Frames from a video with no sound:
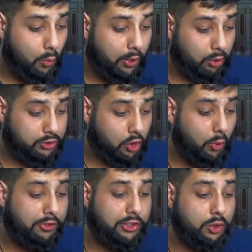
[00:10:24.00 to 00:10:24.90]
We're also
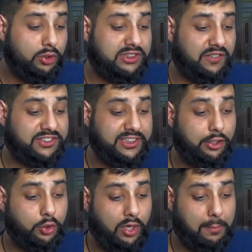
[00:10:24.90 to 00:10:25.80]
going to use
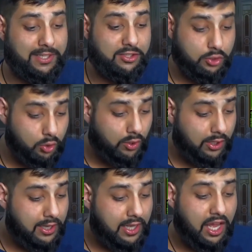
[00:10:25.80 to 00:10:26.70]
Tafsir Dur Mansur
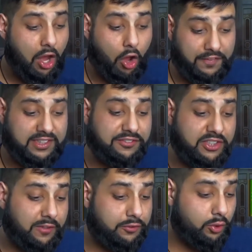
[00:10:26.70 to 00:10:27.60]
on the
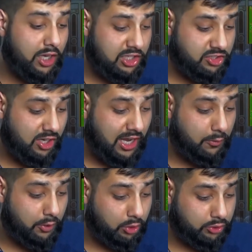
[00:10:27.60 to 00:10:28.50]
Tafsir of Surah Hajr,
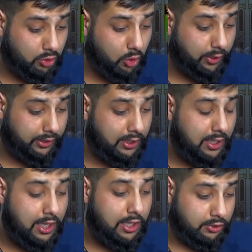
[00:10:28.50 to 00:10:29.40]
and we're also going
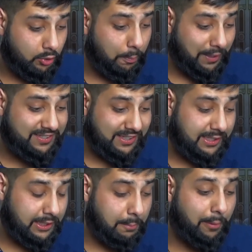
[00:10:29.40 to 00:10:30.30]
to
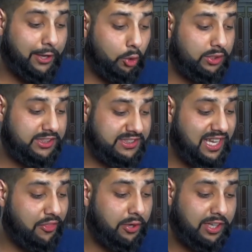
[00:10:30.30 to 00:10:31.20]
basically combine all these
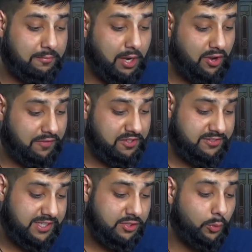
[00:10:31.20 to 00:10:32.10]
together and give my
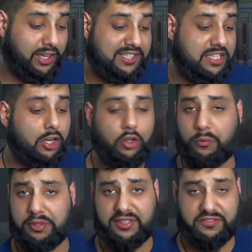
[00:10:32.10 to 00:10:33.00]
references. So we're going to start off
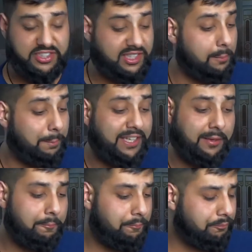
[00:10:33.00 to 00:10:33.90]
with Tafsir Kabir.